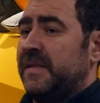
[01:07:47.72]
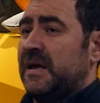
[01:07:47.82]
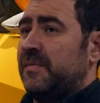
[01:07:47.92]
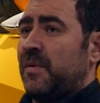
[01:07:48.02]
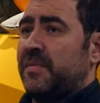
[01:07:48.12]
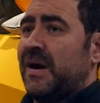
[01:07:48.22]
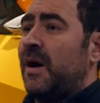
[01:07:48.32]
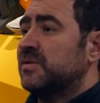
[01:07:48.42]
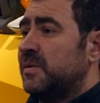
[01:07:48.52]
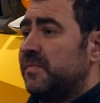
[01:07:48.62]
get proper
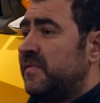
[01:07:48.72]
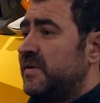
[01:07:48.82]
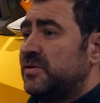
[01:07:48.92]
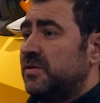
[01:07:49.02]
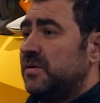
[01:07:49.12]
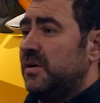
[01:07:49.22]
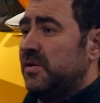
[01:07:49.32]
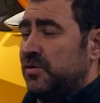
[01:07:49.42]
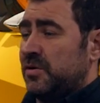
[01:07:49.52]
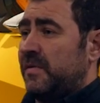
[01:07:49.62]
housing provision.
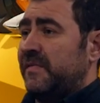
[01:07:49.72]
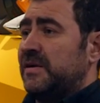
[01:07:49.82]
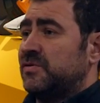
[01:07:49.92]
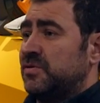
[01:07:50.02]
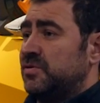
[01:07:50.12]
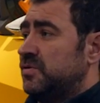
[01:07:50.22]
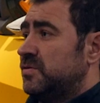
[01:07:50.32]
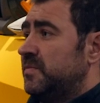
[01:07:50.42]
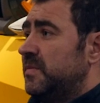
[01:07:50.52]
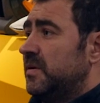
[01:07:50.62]
The talk about
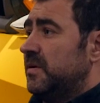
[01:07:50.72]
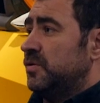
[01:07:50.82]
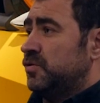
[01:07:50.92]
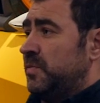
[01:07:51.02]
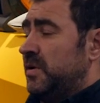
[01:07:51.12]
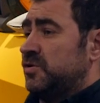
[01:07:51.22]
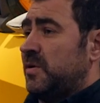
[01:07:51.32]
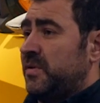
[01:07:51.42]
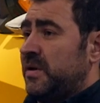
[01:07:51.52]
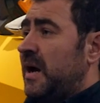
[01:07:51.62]
veterans should be at the
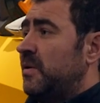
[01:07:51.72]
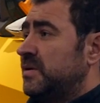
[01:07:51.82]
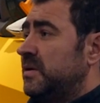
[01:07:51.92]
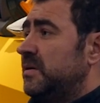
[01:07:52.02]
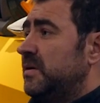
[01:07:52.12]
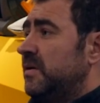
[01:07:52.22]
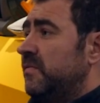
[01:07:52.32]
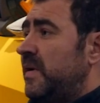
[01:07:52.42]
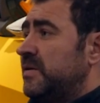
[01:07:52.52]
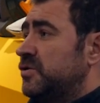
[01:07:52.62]
top of the housing
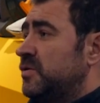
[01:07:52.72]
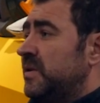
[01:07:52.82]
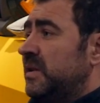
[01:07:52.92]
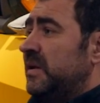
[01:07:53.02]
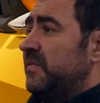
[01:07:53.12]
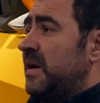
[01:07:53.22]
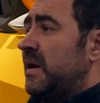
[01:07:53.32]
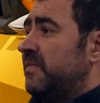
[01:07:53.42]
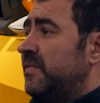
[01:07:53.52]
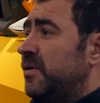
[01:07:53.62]
register when they leave the
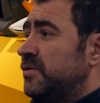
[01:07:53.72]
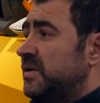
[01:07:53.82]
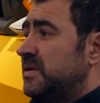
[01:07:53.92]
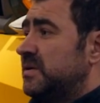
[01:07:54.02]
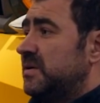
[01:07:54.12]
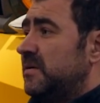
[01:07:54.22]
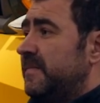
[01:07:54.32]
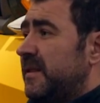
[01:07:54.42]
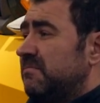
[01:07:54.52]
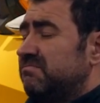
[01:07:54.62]
armed forces.
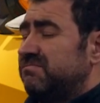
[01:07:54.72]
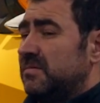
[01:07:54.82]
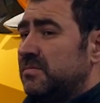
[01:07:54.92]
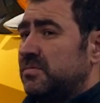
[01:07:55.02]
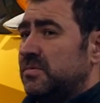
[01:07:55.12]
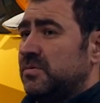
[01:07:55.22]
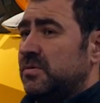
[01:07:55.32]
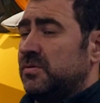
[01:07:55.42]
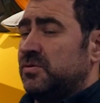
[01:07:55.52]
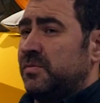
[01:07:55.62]

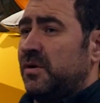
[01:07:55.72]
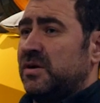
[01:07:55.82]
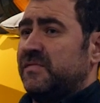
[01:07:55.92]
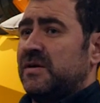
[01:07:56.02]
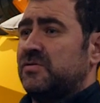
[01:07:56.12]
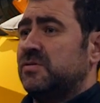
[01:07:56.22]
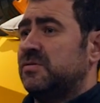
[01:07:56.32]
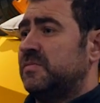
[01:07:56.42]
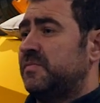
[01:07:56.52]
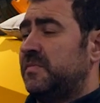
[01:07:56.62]
To be honest,
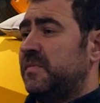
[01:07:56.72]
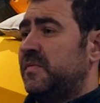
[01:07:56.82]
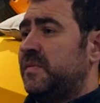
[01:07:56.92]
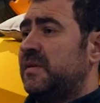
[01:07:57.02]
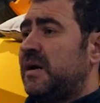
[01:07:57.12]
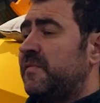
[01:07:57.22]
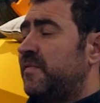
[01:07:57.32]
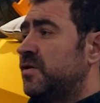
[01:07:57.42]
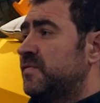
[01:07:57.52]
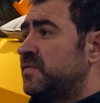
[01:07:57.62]
veterans, if you've been in the armed
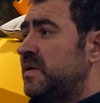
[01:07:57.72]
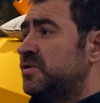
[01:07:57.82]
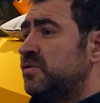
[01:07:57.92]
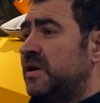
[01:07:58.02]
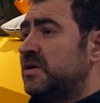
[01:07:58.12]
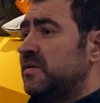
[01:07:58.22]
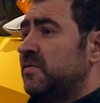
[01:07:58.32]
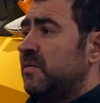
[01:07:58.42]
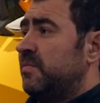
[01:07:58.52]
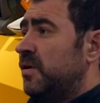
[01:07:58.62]
forces for 22 years and you've
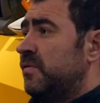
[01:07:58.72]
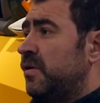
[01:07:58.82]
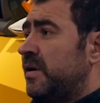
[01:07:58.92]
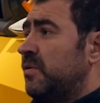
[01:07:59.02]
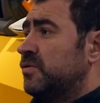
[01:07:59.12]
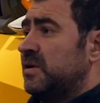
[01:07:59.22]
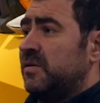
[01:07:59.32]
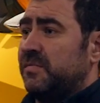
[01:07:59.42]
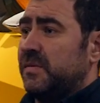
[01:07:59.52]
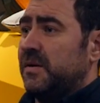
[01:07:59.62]
not bought your own house and you've